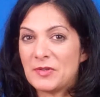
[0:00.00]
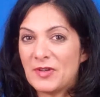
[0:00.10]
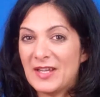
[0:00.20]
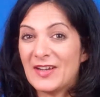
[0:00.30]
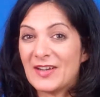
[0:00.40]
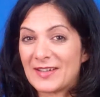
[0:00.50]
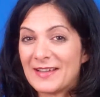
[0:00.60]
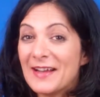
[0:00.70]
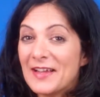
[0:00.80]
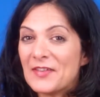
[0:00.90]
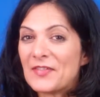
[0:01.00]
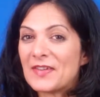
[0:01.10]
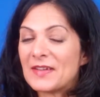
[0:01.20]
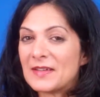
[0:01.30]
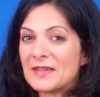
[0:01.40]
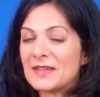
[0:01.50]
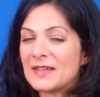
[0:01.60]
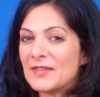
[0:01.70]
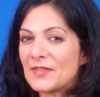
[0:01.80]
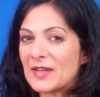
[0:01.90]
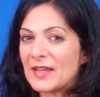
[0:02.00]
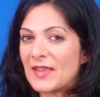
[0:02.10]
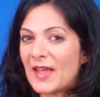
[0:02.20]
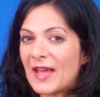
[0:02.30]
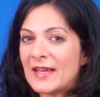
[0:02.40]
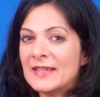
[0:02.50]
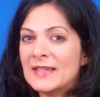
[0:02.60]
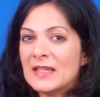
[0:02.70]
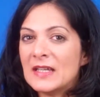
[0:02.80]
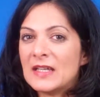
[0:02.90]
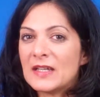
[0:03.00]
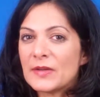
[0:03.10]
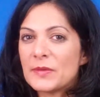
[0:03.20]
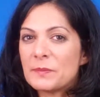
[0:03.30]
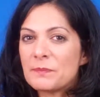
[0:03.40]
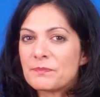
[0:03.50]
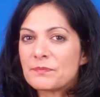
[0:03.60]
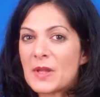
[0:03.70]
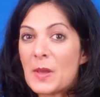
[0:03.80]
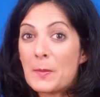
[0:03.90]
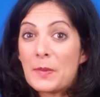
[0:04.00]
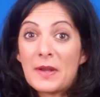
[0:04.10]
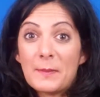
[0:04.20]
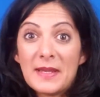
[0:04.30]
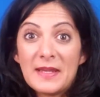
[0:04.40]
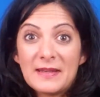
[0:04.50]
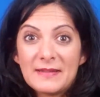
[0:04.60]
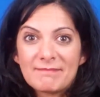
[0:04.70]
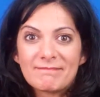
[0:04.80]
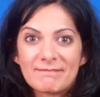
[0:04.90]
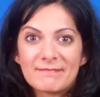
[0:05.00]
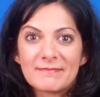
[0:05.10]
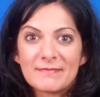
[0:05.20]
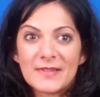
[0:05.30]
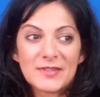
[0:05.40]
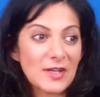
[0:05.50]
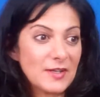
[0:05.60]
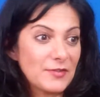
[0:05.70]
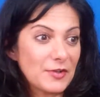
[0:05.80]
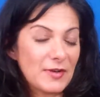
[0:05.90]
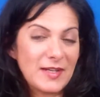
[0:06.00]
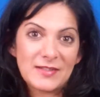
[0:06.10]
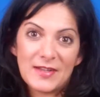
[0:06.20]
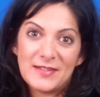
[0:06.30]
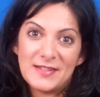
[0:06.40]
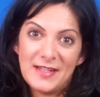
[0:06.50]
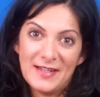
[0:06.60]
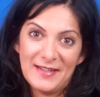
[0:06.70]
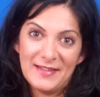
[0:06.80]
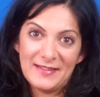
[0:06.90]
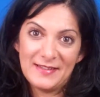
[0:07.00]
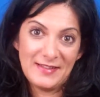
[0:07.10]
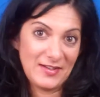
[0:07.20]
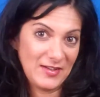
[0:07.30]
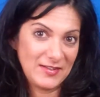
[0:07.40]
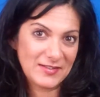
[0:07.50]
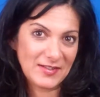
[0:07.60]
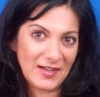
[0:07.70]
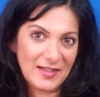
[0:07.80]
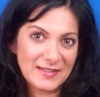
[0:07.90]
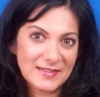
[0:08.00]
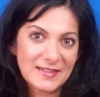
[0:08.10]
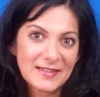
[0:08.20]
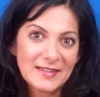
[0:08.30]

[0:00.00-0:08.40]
a really hard life living like that um, but I mean it's kind of a great idea in hindsight